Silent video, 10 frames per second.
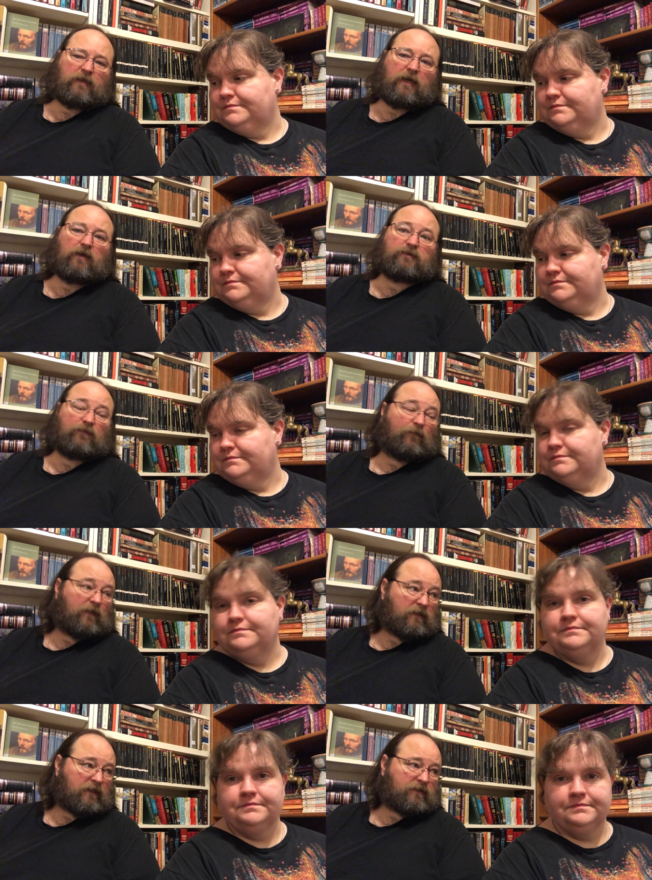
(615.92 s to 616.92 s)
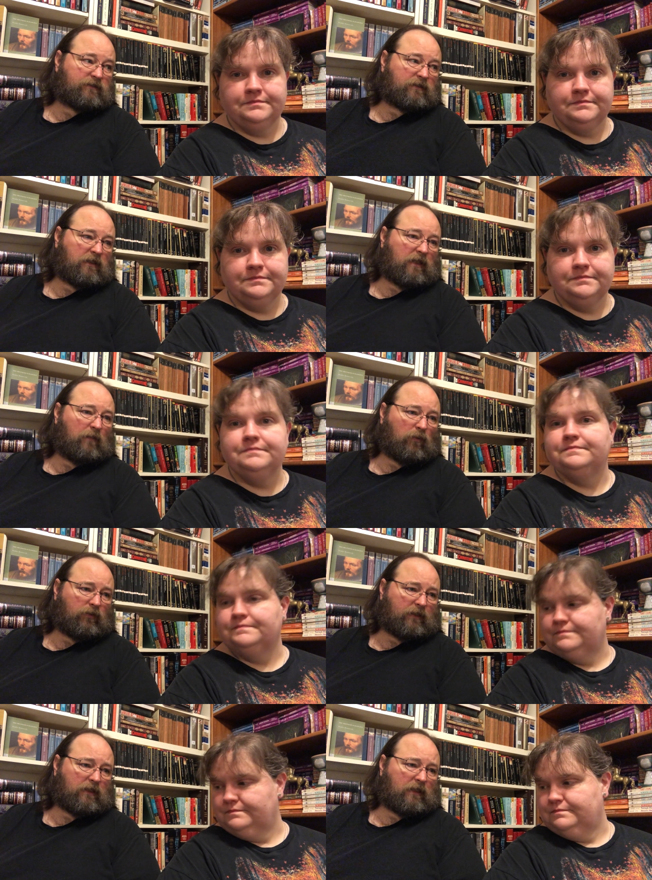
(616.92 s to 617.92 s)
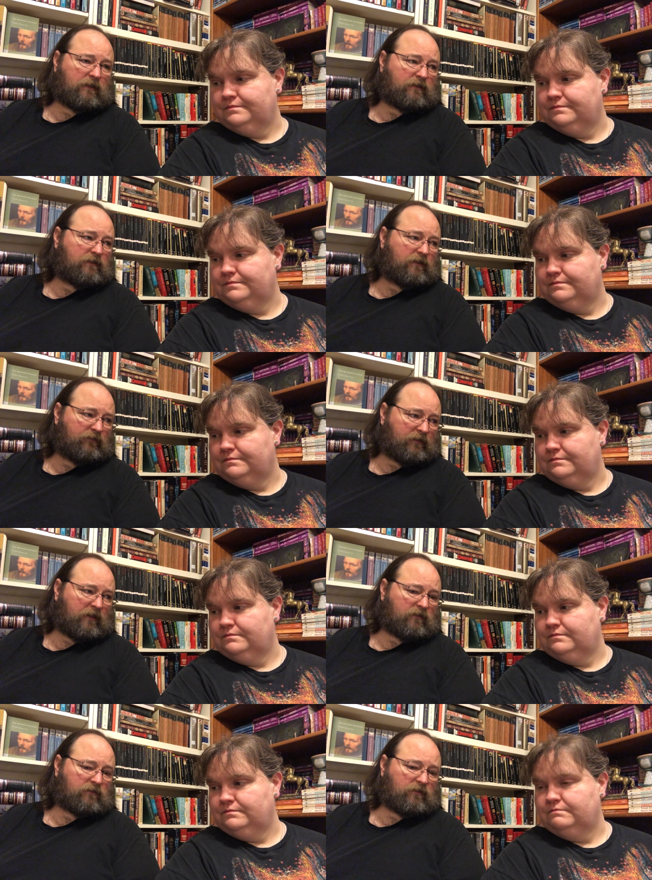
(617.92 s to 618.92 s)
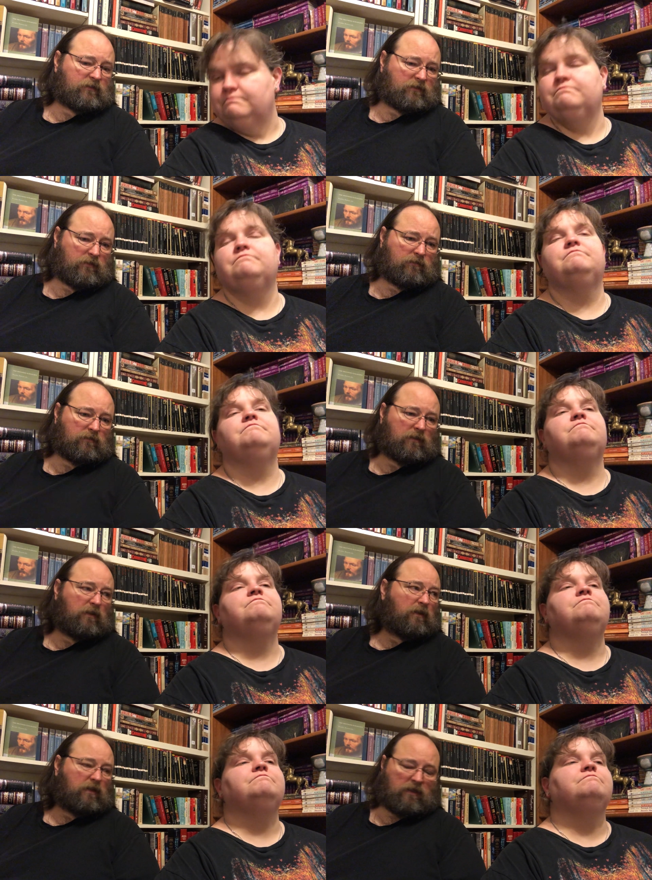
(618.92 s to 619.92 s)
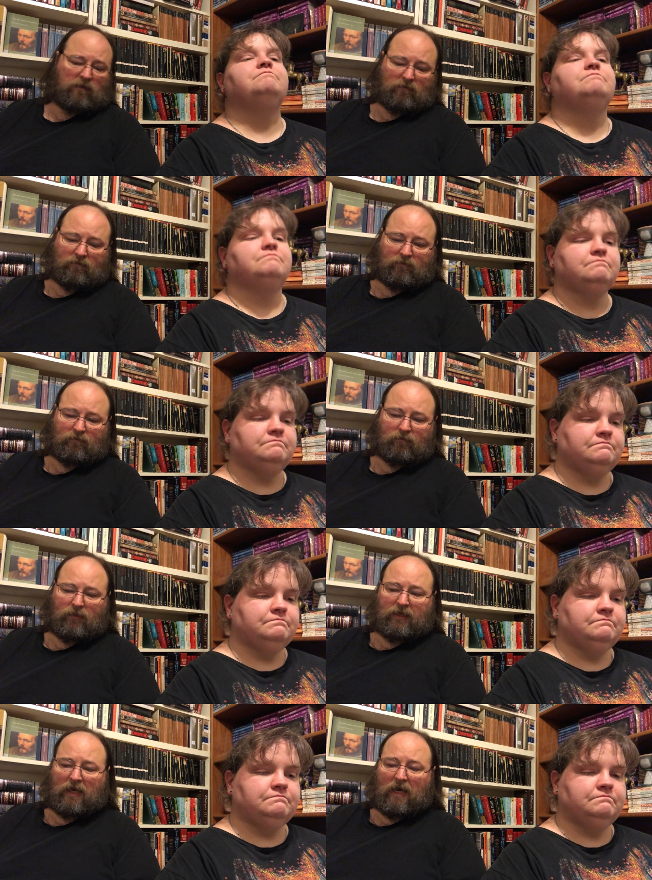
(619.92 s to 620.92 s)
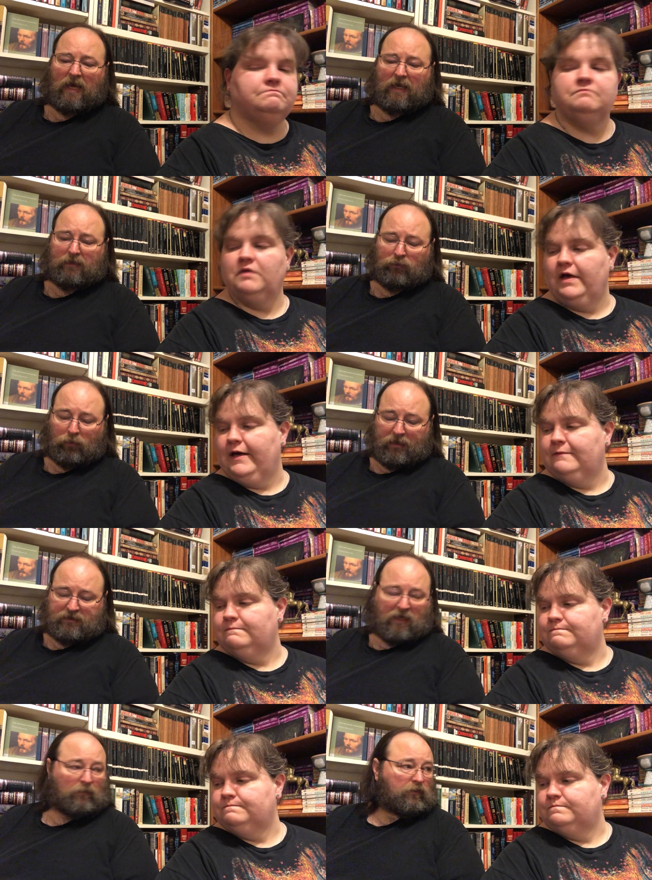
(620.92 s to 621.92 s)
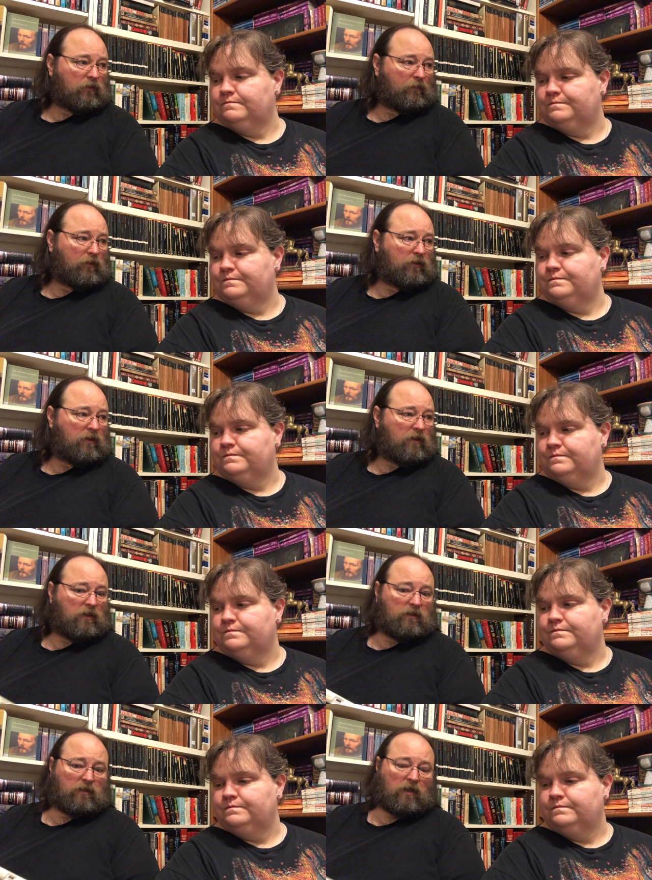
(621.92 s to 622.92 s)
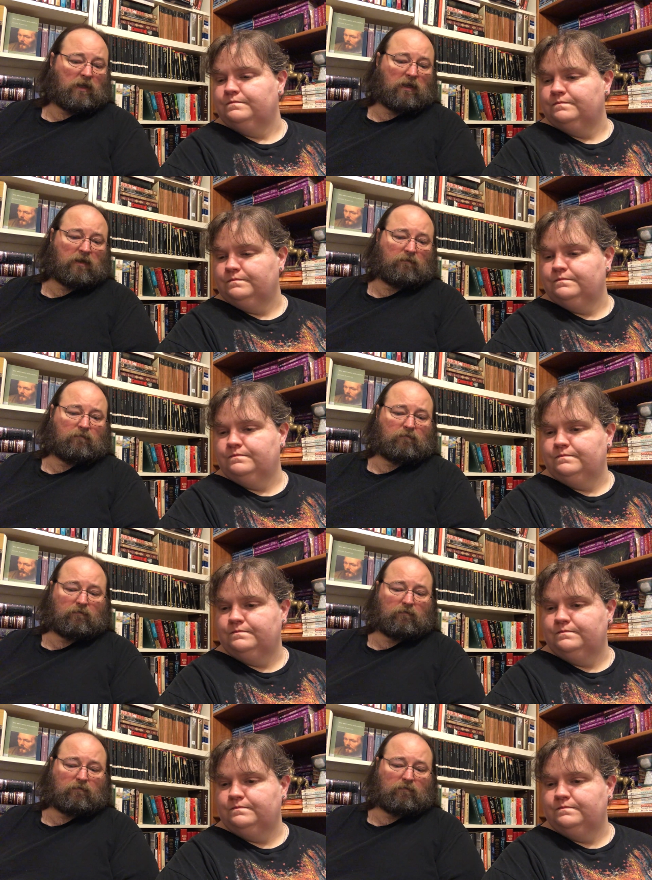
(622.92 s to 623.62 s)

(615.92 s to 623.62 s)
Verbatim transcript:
Speaker 1: character Felix a lot more than I liked the other character. So, um, but yeah, I had a great time with Armor. Um,